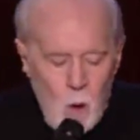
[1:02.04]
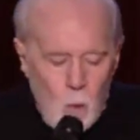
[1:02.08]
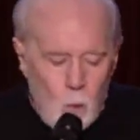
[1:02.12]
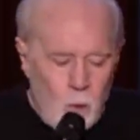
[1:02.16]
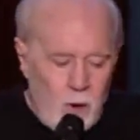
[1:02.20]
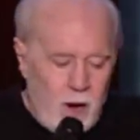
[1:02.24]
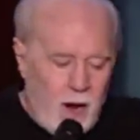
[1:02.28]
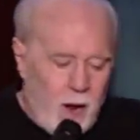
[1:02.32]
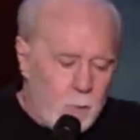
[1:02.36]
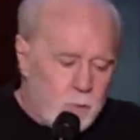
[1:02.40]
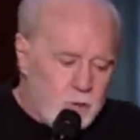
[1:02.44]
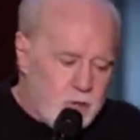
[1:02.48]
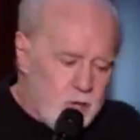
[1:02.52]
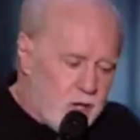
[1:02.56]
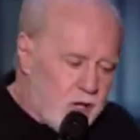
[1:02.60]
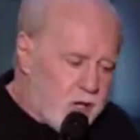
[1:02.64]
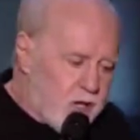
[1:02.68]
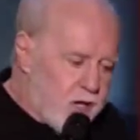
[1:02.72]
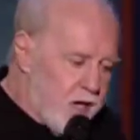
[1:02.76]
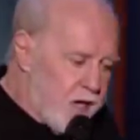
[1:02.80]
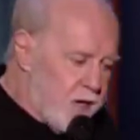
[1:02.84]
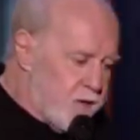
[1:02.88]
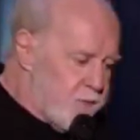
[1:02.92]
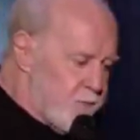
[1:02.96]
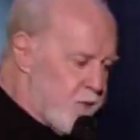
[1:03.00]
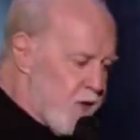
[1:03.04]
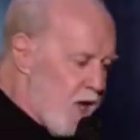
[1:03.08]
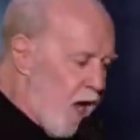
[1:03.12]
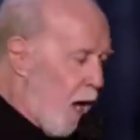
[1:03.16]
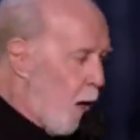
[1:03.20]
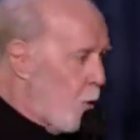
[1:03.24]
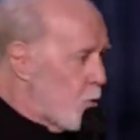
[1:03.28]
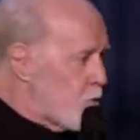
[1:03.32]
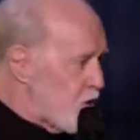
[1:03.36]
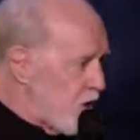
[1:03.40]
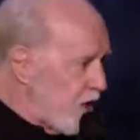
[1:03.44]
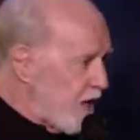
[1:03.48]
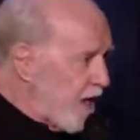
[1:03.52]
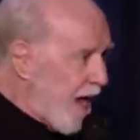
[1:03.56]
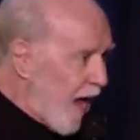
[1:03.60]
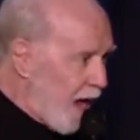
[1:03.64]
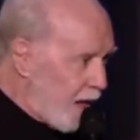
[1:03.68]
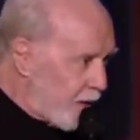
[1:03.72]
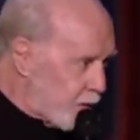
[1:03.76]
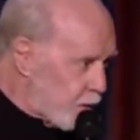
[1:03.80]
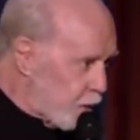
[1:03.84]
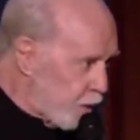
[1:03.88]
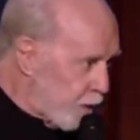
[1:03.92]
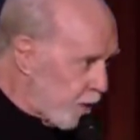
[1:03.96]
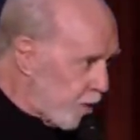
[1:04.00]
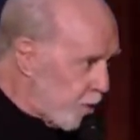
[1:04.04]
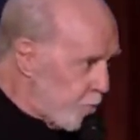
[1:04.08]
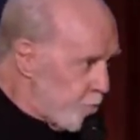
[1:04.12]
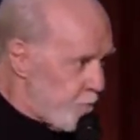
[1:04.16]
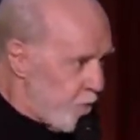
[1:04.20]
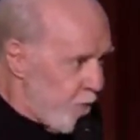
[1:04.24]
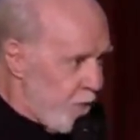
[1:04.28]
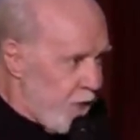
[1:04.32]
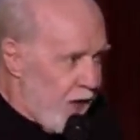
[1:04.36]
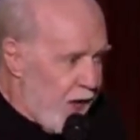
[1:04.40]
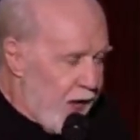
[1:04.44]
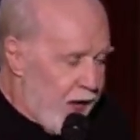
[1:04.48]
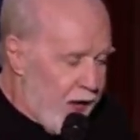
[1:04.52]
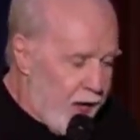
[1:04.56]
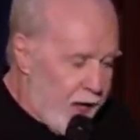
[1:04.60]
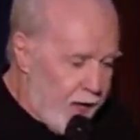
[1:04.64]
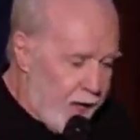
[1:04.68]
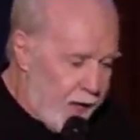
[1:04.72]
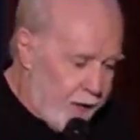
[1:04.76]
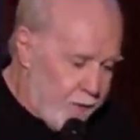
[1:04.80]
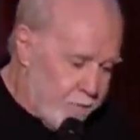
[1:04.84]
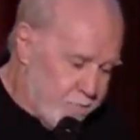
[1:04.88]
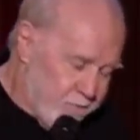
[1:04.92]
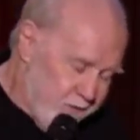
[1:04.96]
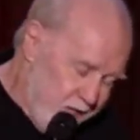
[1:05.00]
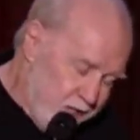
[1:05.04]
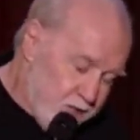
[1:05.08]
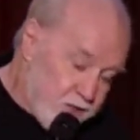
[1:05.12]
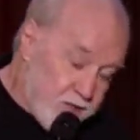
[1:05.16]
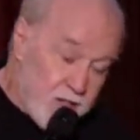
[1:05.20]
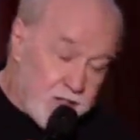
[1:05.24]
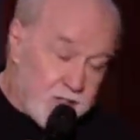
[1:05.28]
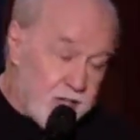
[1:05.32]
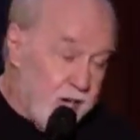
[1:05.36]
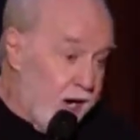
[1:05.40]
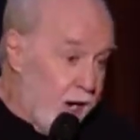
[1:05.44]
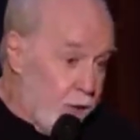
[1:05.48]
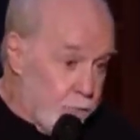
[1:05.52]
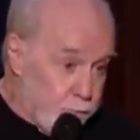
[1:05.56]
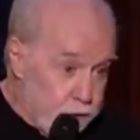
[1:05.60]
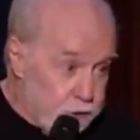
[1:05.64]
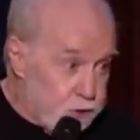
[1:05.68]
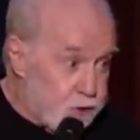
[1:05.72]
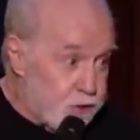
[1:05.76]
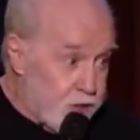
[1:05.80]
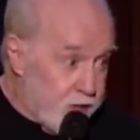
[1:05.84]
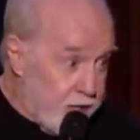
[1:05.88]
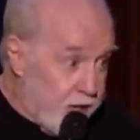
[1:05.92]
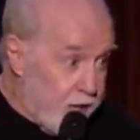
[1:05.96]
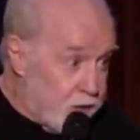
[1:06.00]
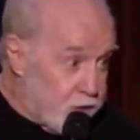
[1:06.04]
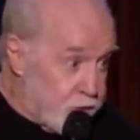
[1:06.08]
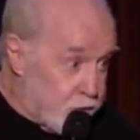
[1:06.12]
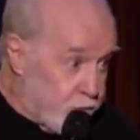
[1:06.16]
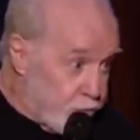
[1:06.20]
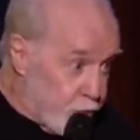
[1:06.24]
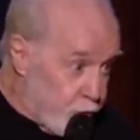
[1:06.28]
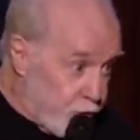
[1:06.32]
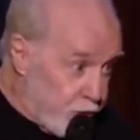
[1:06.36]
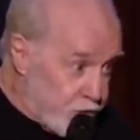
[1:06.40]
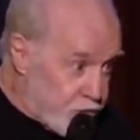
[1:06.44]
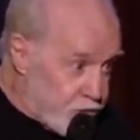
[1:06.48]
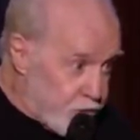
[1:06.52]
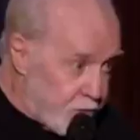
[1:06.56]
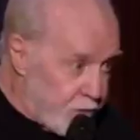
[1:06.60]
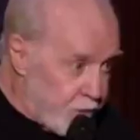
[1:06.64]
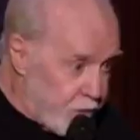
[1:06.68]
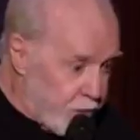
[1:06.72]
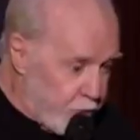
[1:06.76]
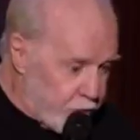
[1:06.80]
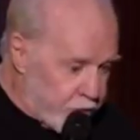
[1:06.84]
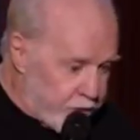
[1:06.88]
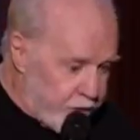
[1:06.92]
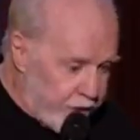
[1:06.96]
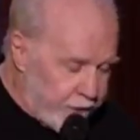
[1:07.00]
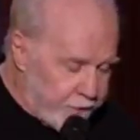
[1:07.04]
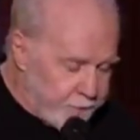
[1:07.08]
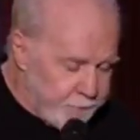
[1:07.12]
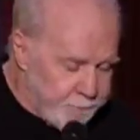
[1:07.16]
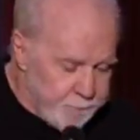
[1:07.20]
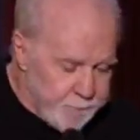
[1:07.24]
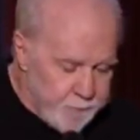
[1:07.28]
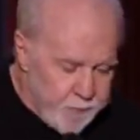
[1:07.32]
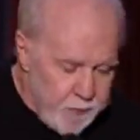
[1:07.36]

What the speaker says: When I was a kid, I was a Catholic, at least until I reached the age of reason, okay?